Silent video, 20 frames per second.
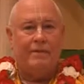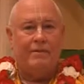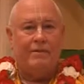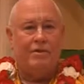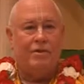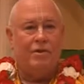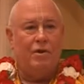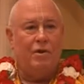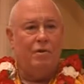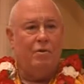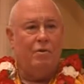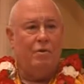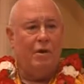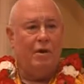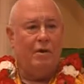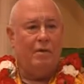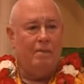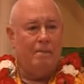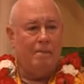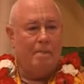
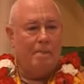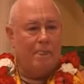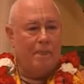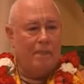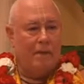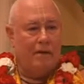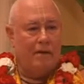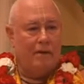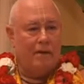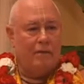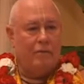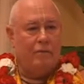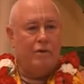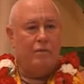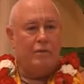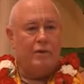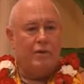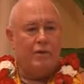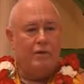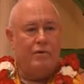So
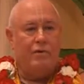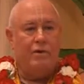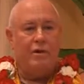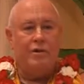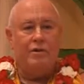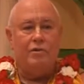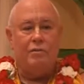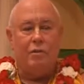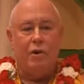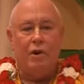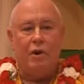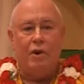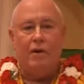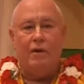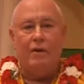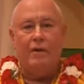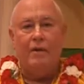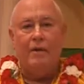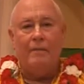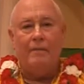when we do this
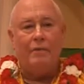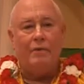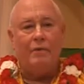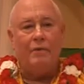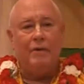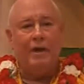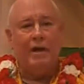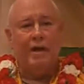work, we